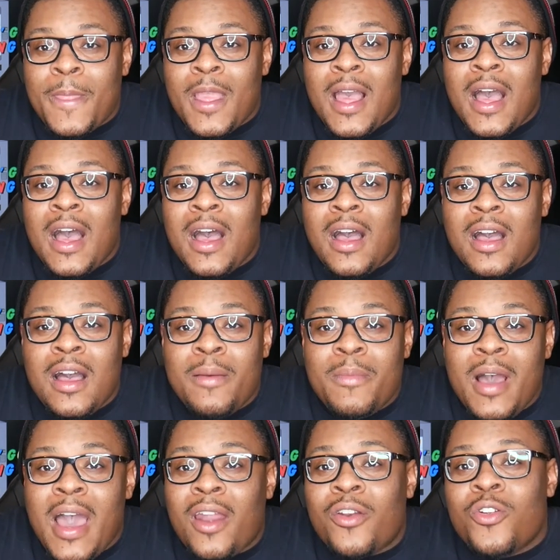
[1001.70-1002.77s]

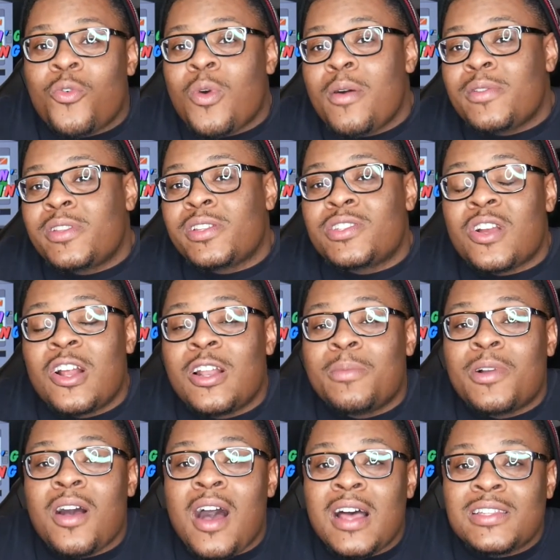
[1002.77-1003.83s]
I don't know what the startup
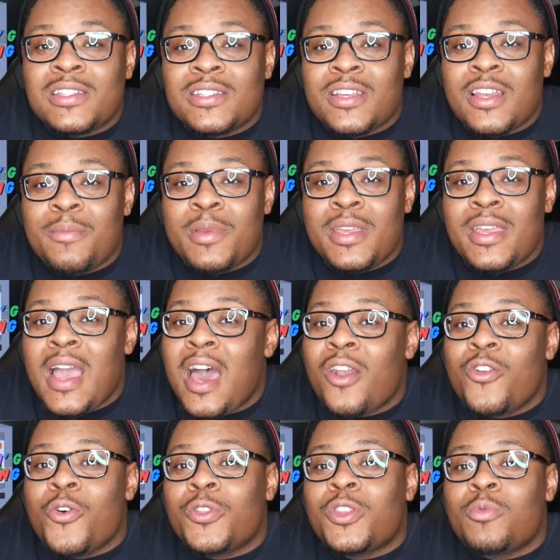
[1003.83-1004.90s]
cost is going to be. I don't
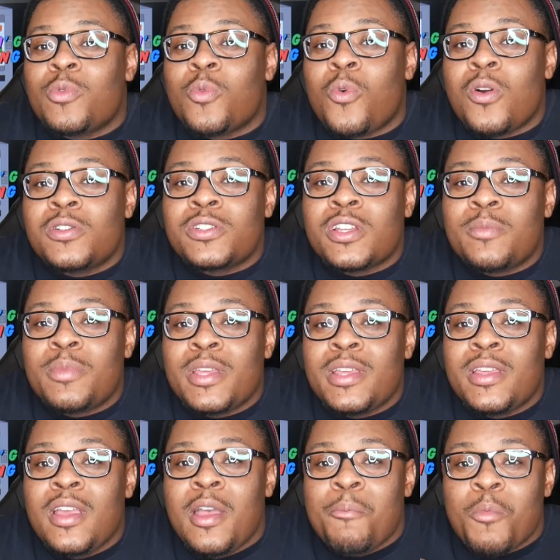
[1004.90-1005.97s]
know what the reward's going to
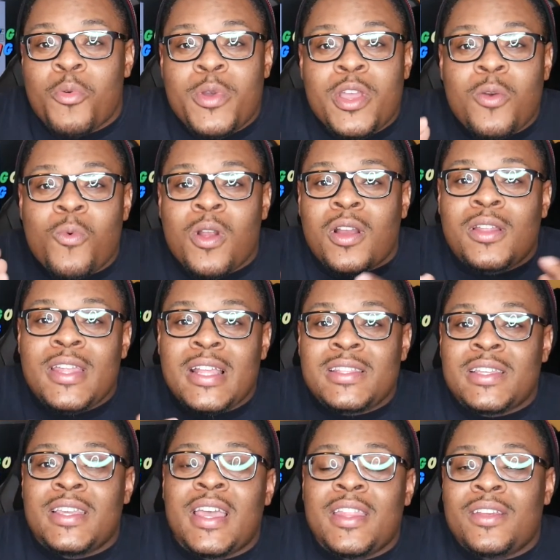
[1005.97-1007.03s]
be, but we can work on that
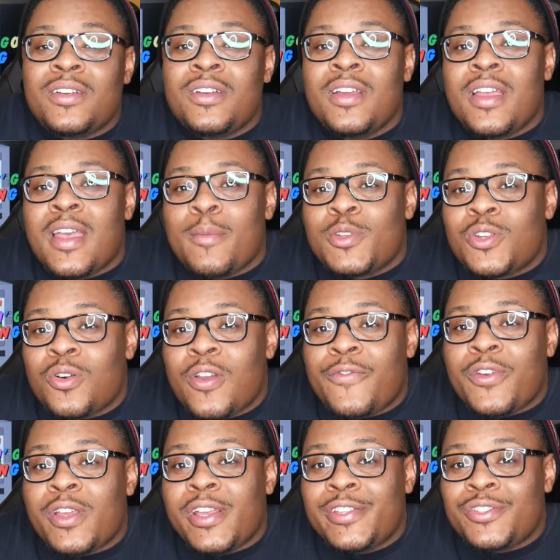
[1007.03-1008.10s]
together. So if
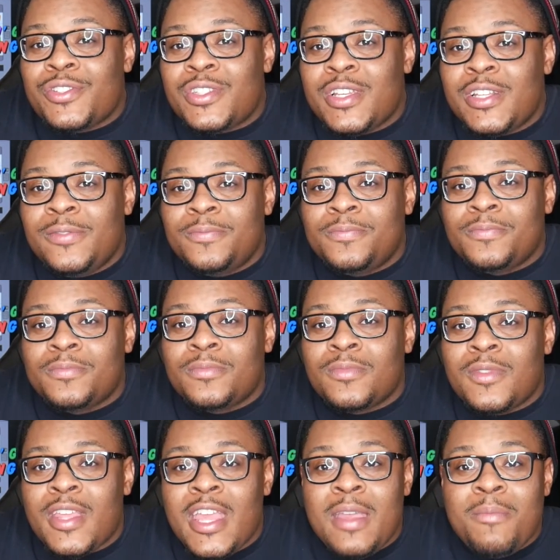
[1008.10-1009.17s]
you're interested,
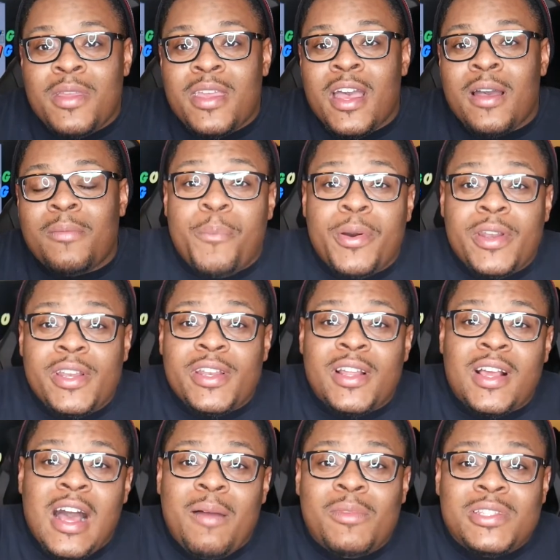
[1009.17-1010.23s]
hit me up. Put it in the
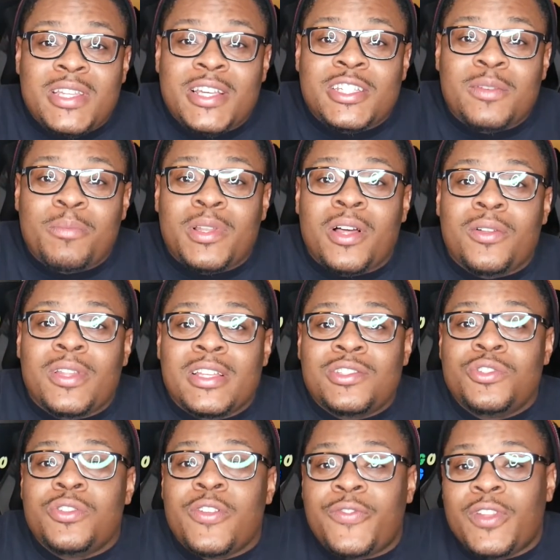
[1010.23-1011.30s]
comment section below. Let's
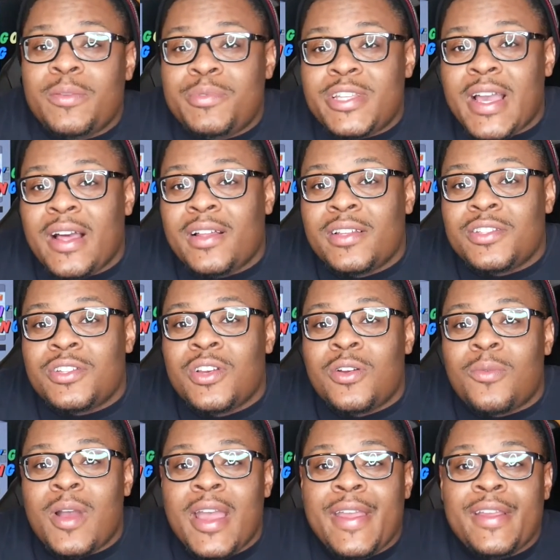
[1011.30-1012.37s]
do the Flip Challenge,
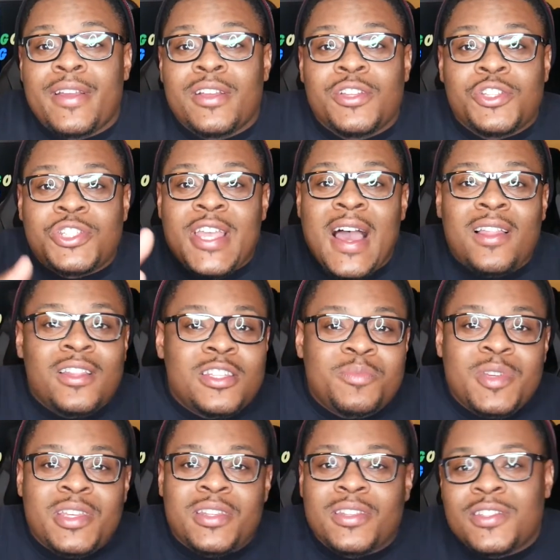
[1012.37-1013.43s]
right? Challenge
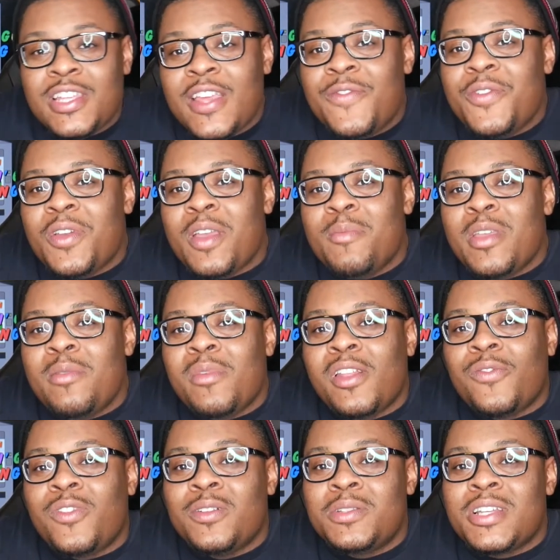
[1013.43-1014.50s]
me. See if you can beat me in
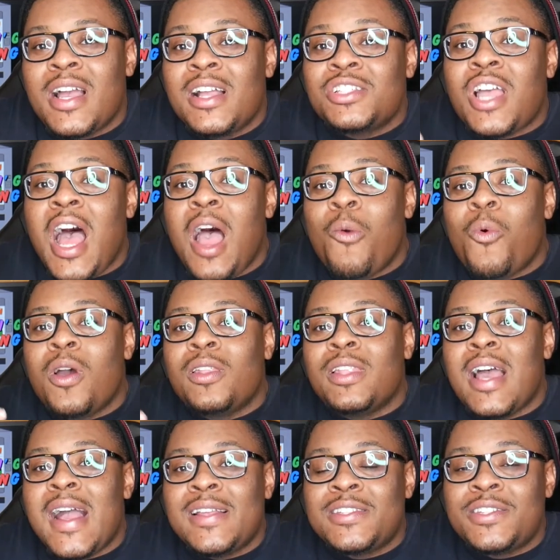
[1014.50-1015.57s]
the Flip Challenge. I won
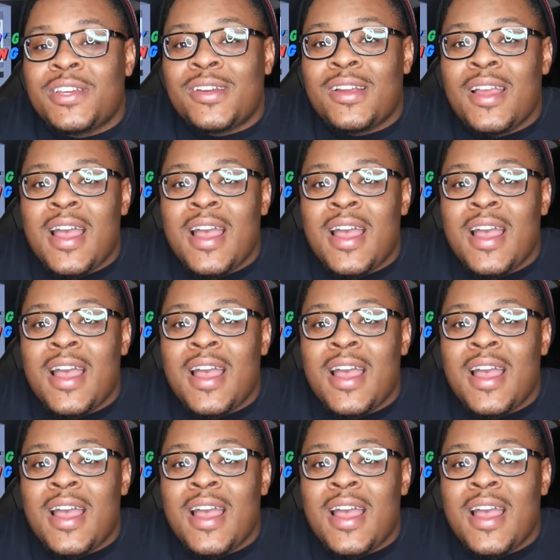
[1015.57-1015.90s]
last year.